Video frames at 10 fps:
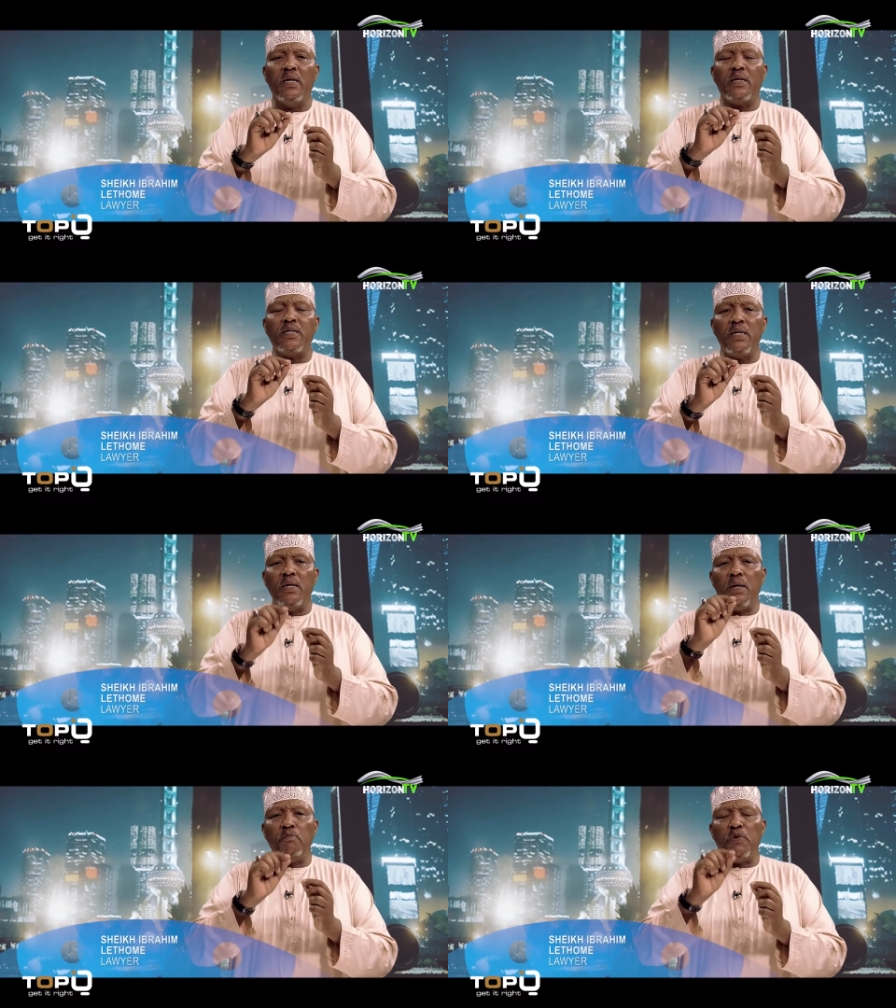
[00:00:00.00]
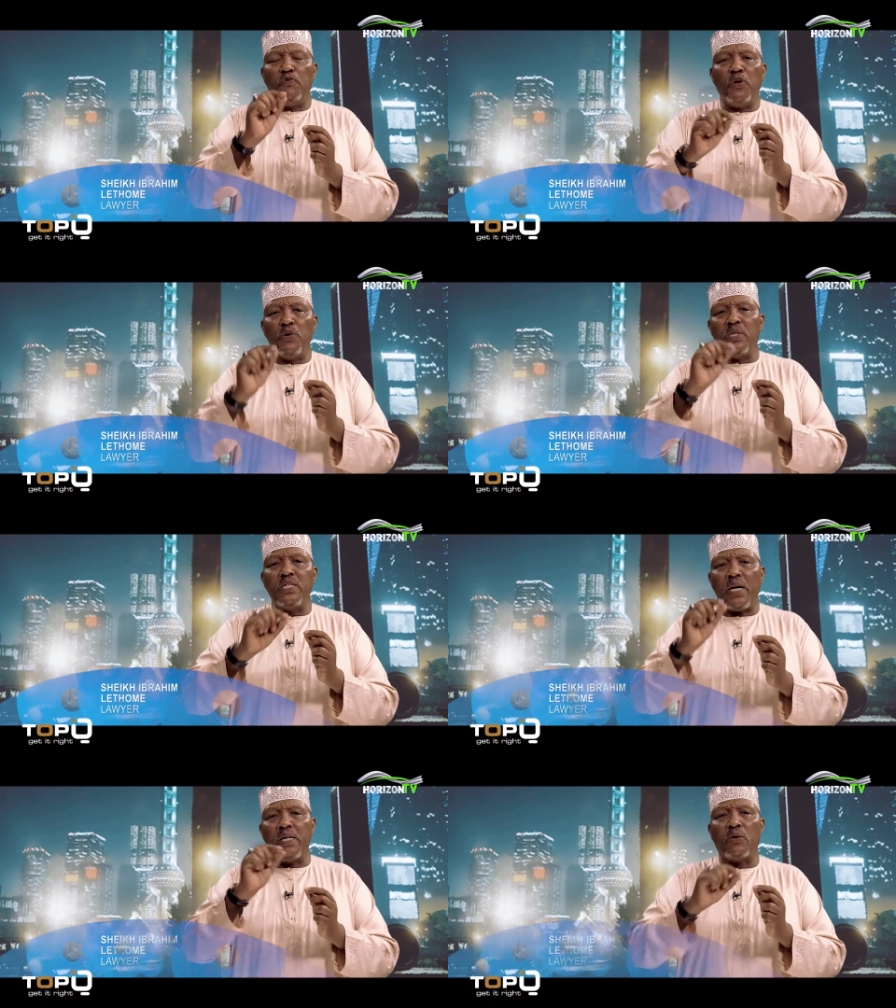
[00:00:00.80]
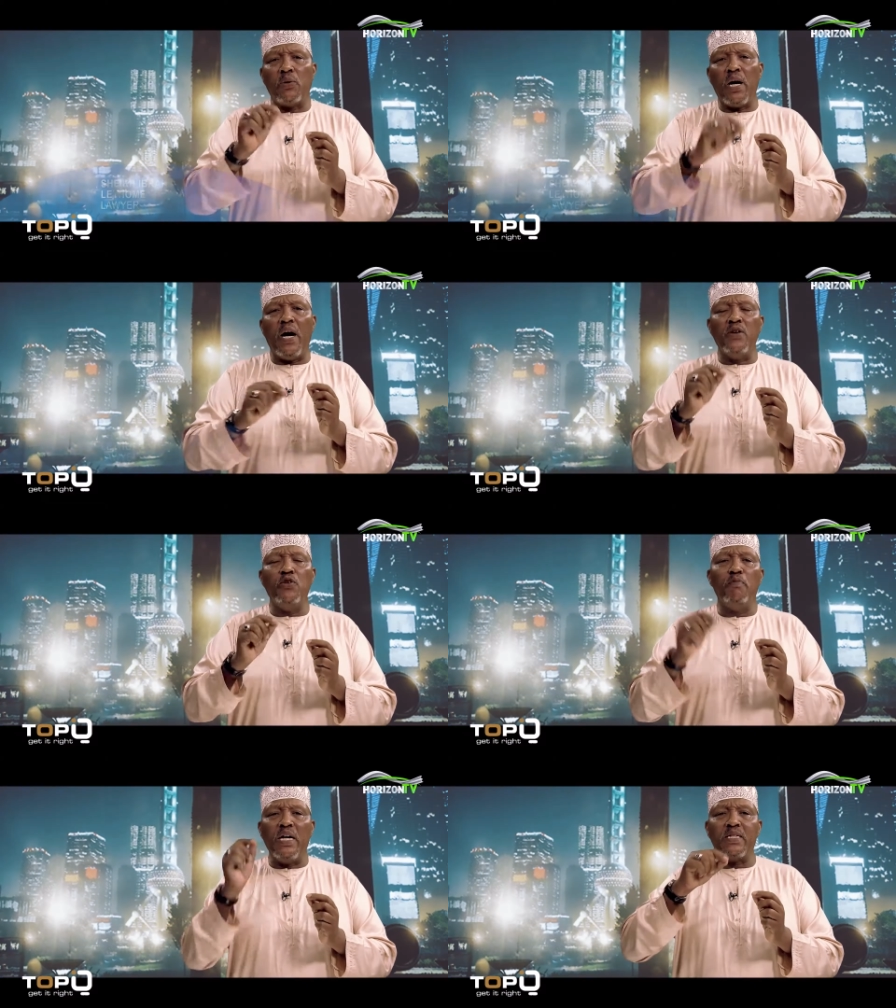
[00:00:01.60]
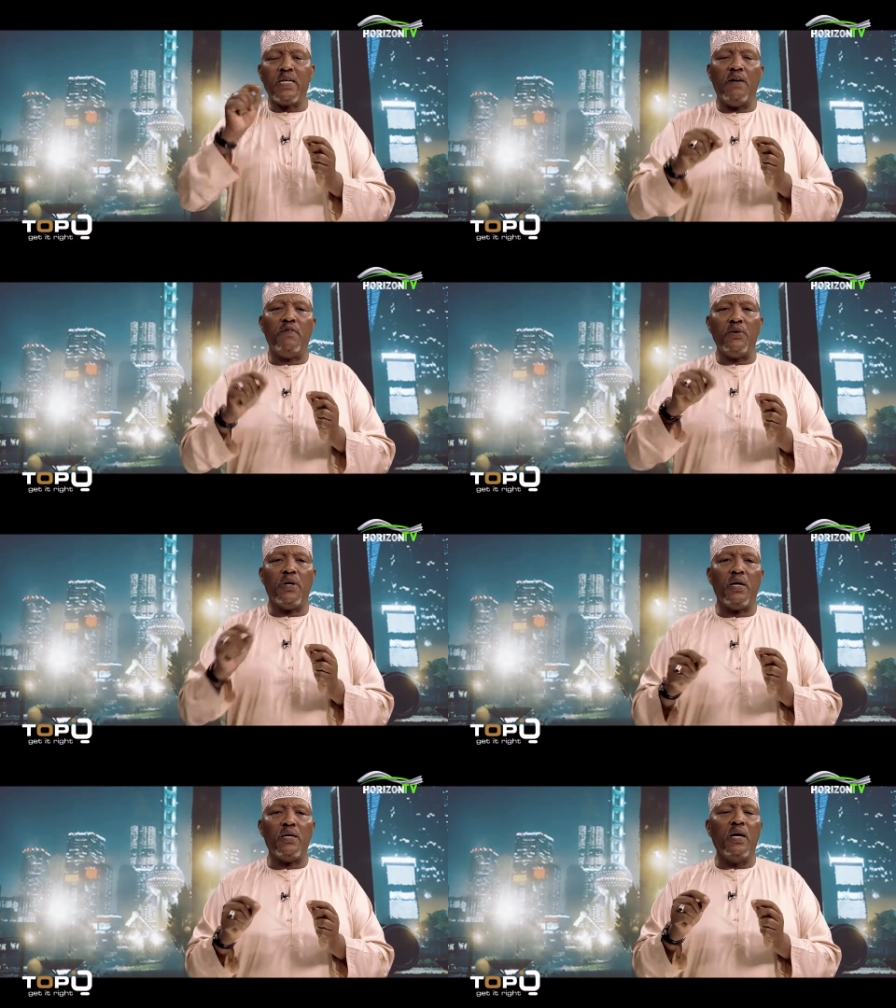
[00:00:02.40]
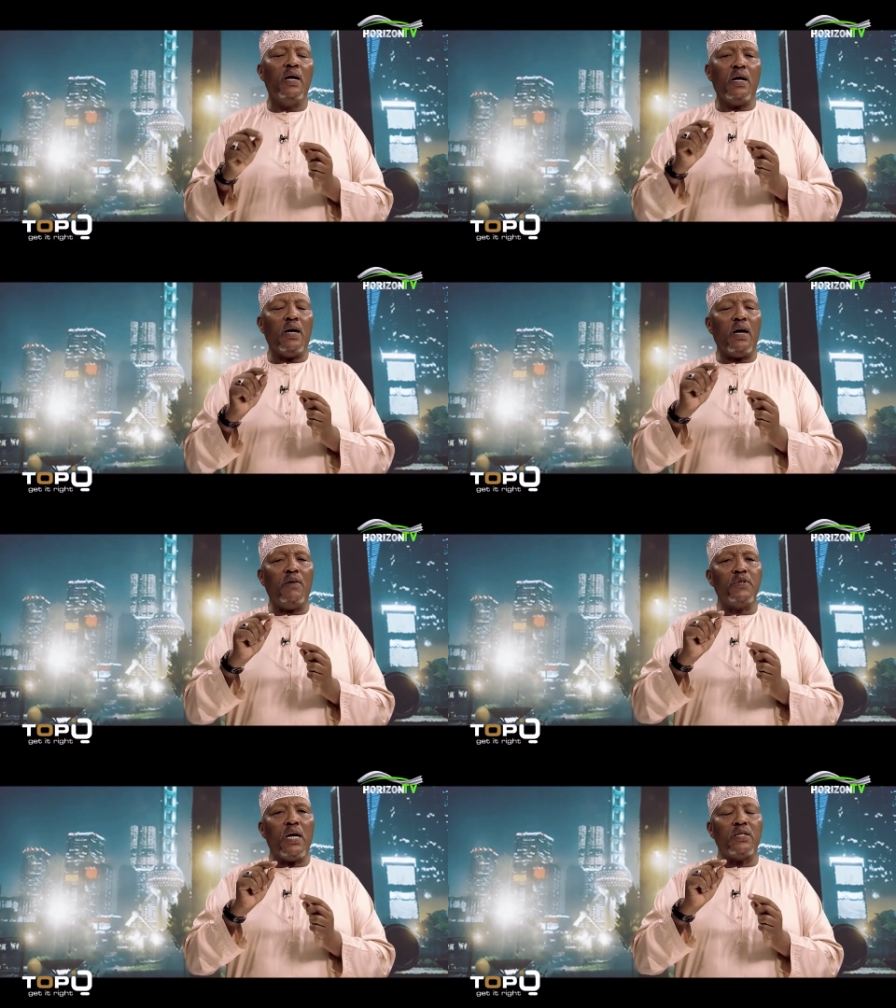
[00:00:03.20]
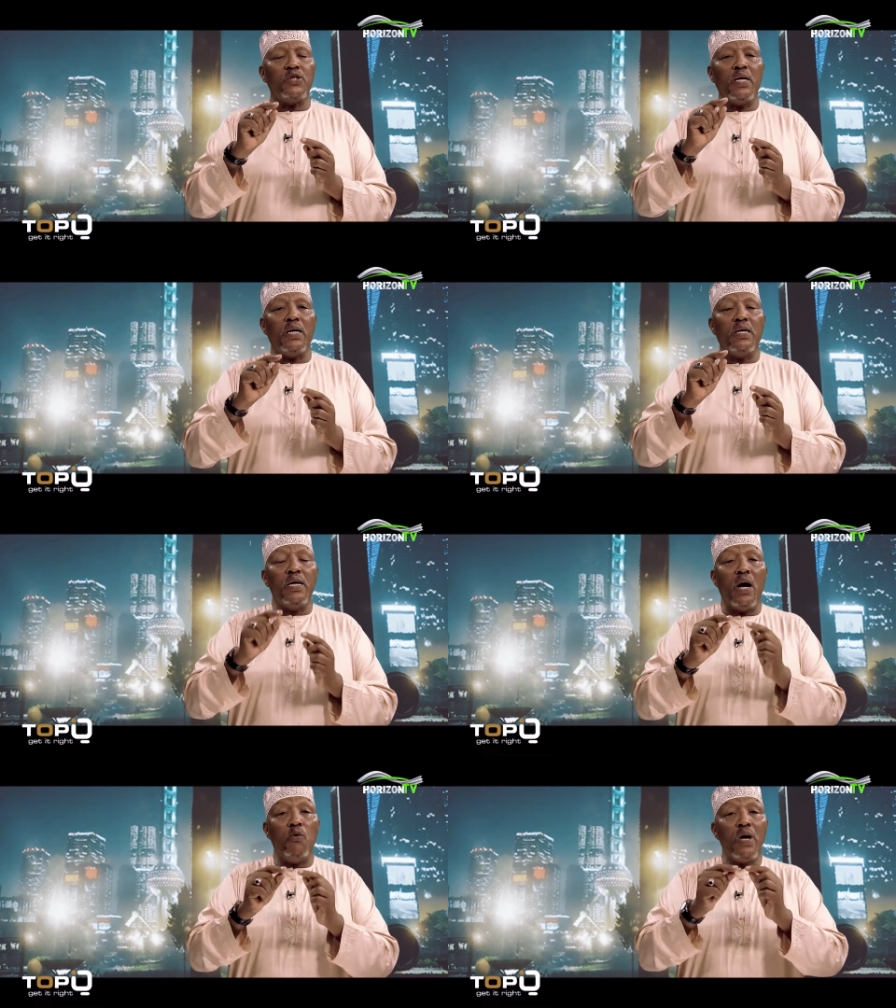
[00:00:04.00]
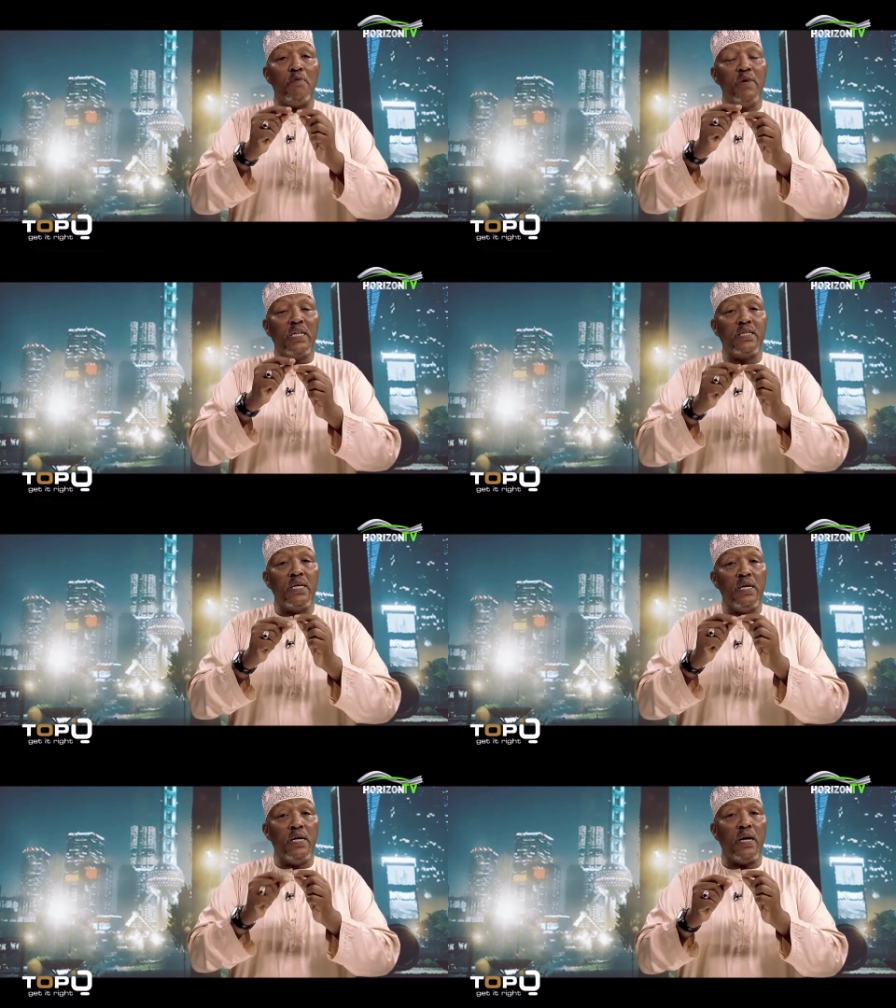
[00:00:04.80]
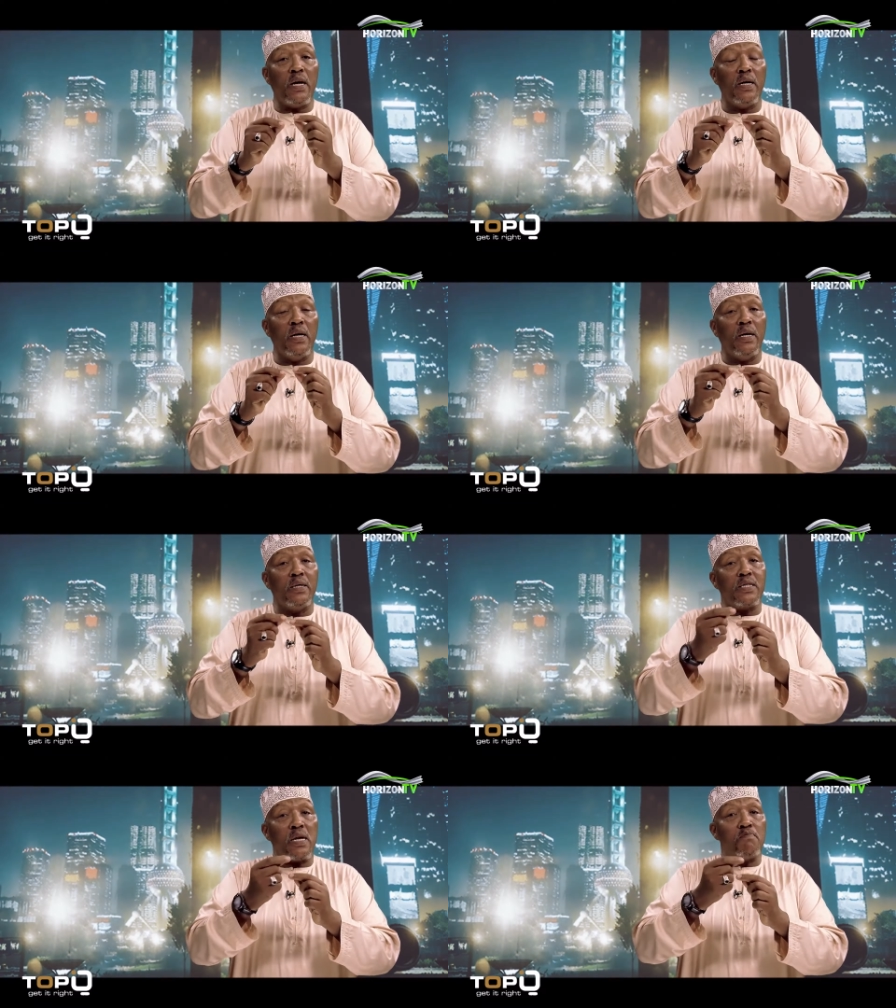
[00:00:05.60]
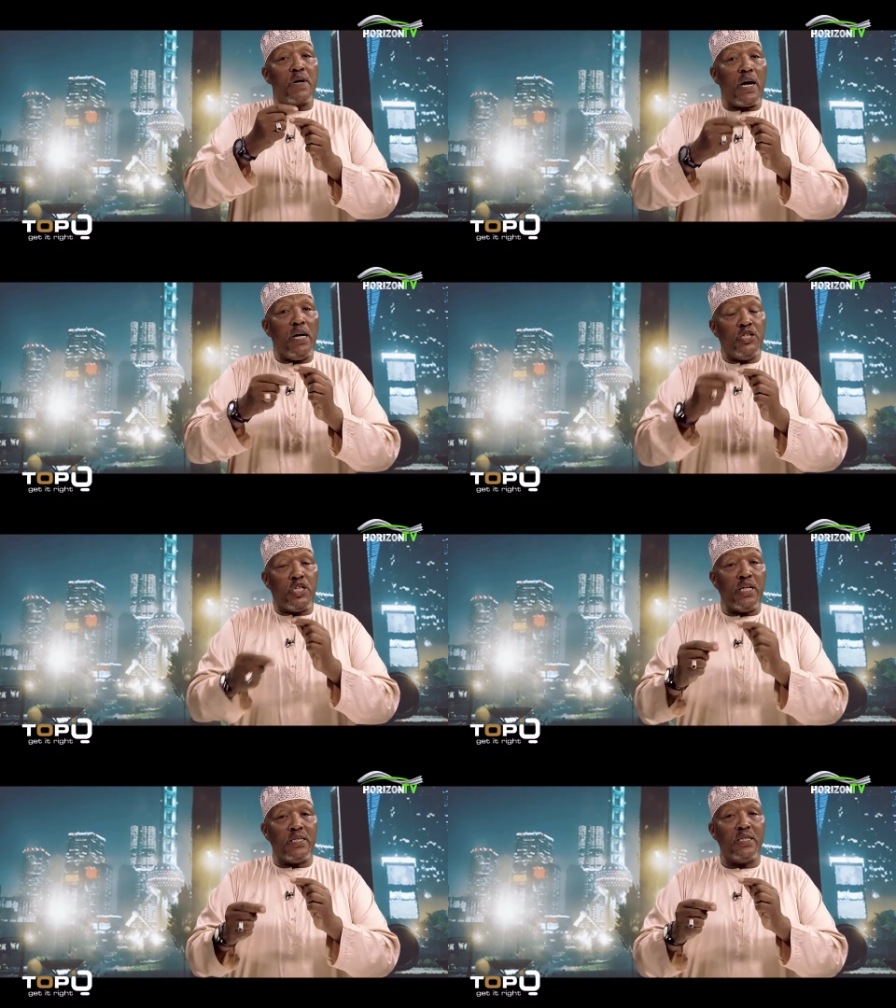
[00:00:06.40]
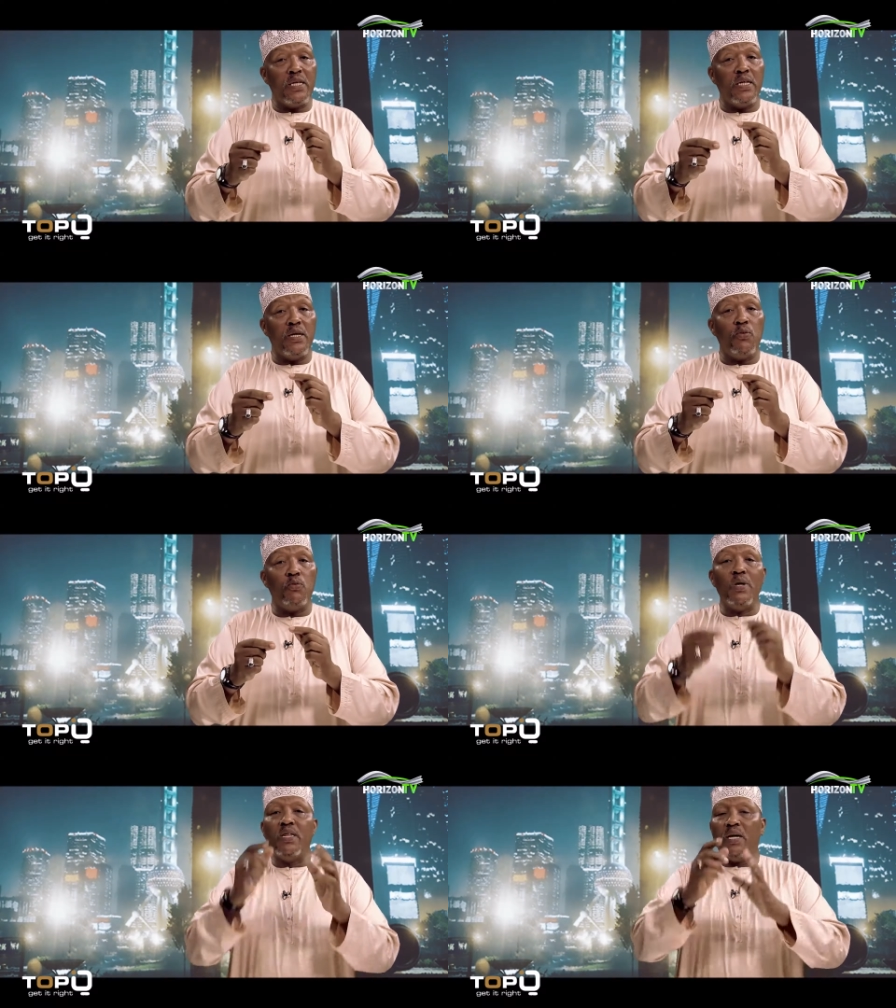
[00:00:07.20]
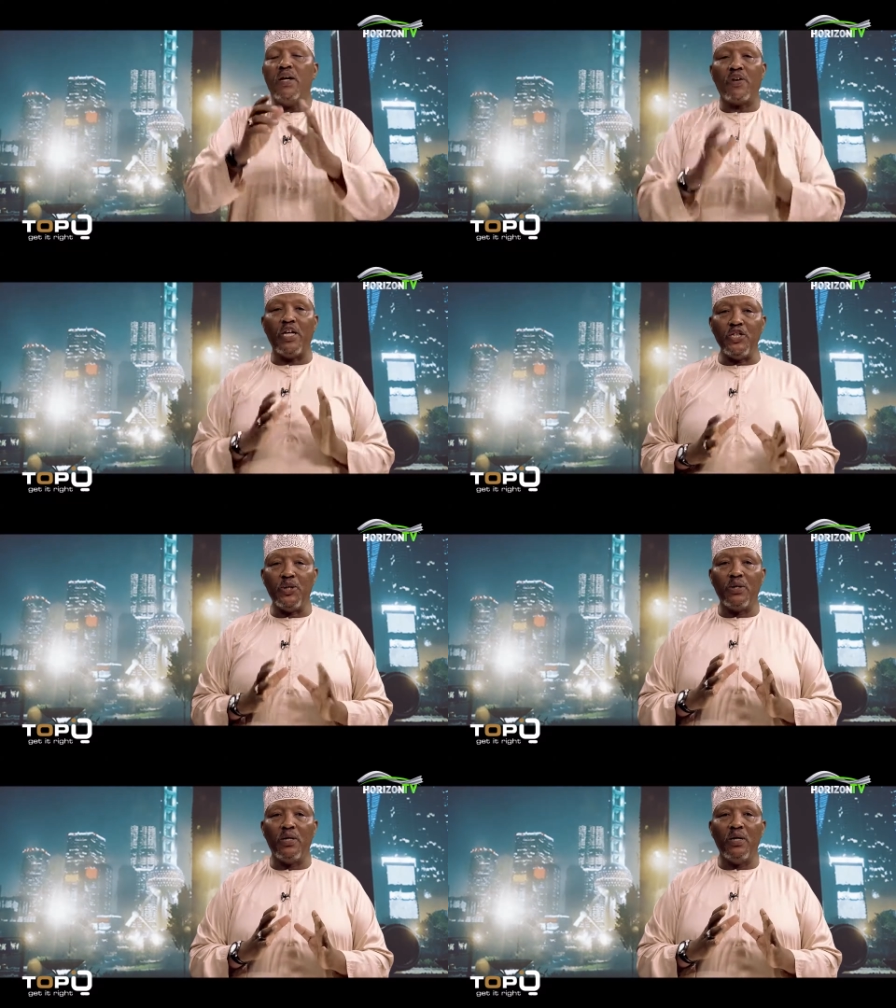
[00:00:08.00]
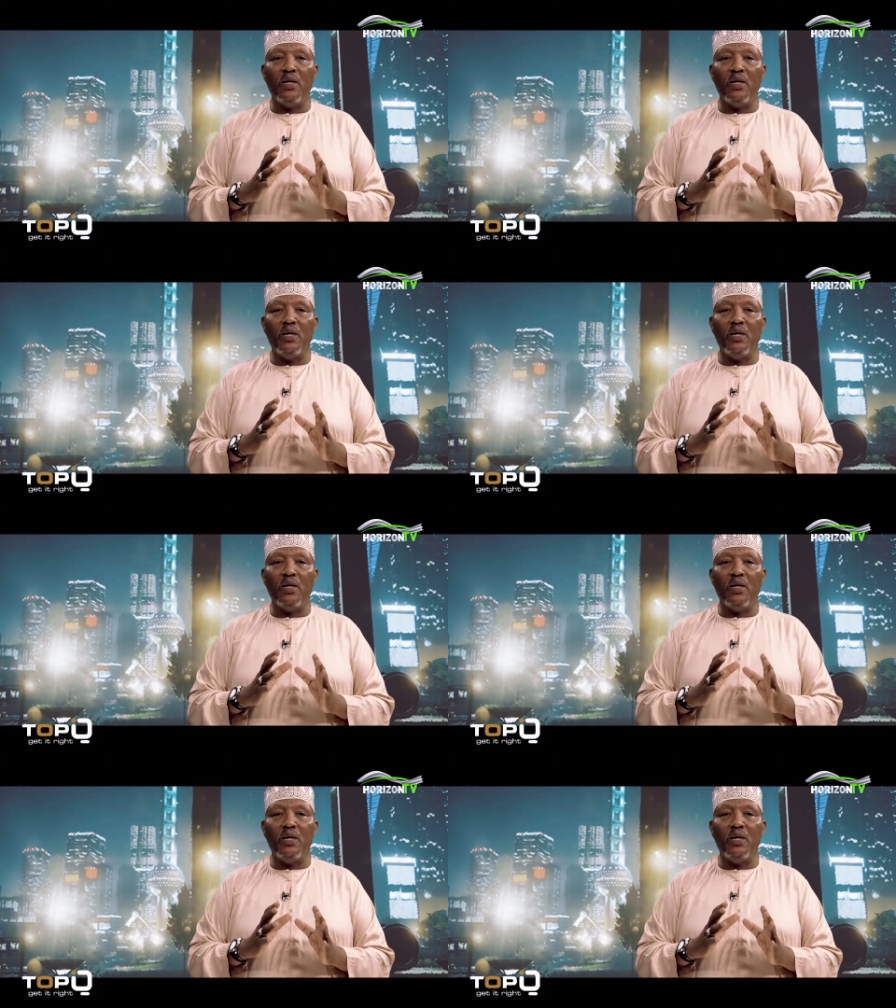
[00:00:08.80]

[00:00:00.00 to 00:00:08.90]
Eh, eh, before you recite the Quran, you must cover your head. Uh, uh, actually, now we are mixing here some cultures with religion.